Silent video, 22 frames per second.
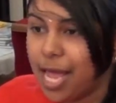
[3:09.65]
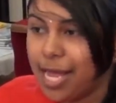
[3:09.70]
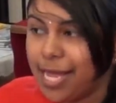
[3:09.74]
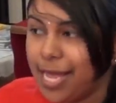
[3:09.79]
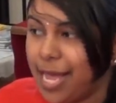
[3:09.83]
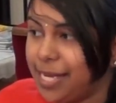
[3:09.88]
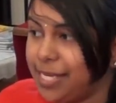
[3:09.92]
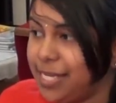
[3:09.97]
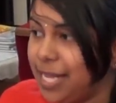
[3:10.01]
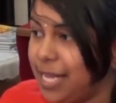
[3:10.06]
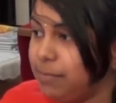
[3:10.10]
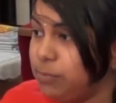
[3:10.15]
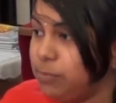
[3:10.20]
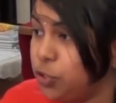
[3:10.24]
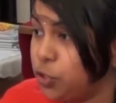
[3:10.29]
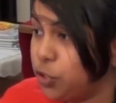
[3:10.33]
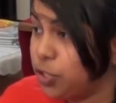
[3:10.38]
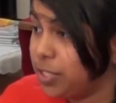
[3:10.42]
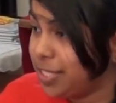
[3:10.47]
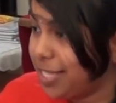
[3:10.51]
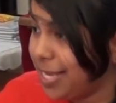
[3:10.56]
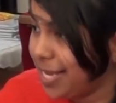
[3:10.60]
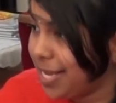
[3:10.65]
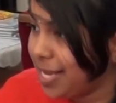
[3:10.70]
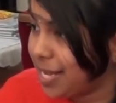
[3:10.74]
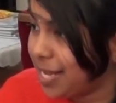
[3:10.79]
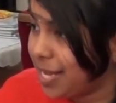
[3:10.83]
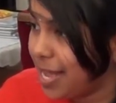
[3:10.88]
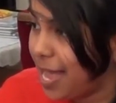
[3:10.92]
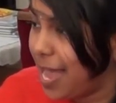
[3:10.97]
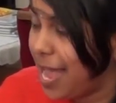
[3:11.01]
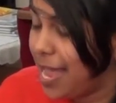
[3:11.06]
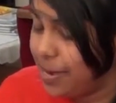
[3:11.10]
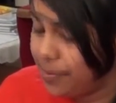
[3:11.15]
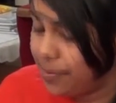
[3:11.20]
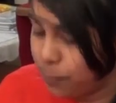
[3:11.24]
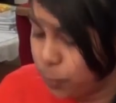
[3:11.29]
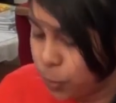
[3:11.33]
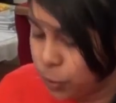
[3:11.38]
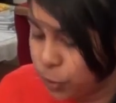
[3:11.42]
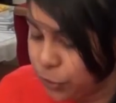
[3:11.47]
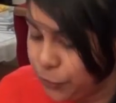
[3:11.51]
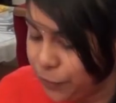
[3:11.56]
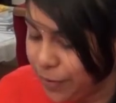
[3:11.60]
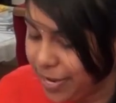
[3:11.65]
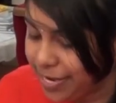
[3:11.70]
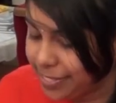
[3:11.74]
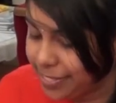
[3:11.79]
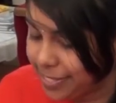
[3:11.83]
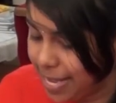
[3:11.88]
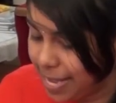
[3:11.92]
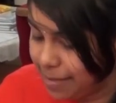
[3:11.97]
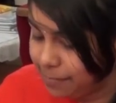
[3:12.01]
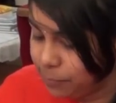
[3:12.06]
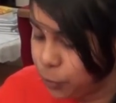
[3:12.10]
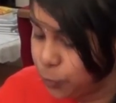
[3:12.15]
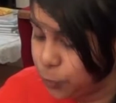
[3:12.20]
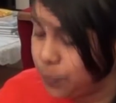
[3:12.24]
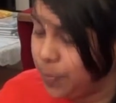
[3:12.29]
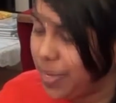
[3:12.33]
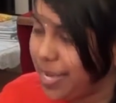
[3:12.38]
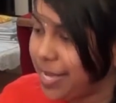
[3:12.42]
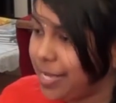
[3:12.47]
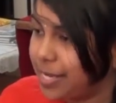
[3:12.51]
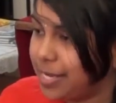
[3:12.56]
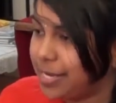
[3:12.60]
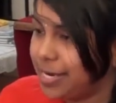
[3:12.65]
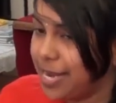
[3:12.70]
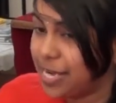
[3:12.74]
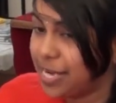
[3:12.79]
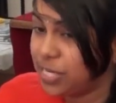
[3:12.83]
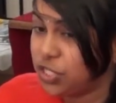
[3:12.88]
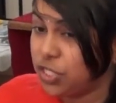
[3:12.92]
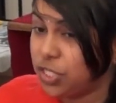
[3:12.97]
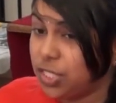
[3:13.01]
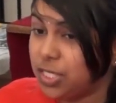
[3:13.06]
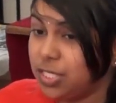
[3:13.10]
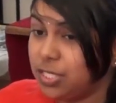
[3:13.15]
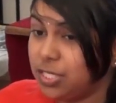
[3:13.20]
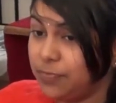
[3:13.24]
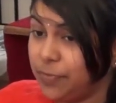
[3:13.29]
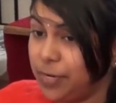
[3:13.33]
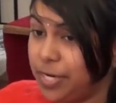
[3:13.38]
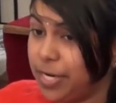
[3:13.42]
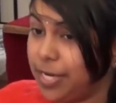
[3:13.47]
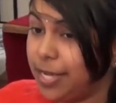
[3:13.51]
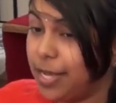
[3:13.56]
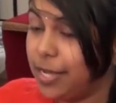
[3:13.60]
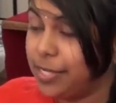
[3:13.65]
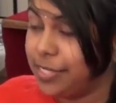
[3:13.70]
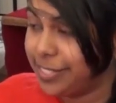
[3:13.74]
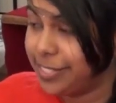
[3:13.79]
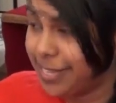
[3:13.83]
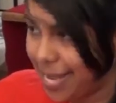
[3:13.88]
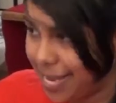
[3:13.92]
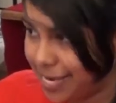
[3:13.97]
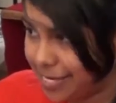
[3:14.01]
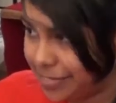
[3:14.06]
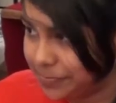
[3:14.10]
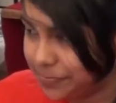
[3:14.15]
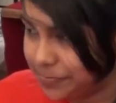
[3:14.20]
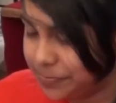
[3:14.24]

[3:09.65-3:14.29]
get them to think, and motivate them to make connections with the content.